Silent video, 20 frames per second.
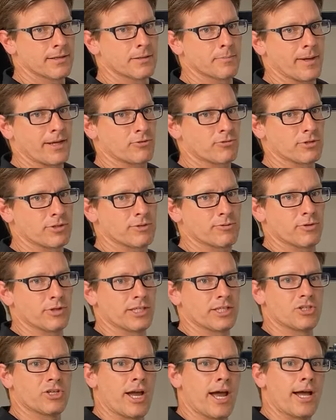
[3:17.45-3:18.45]
battery's
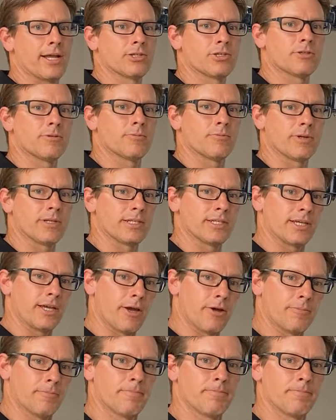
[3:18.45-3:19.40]
fully charged, ready to go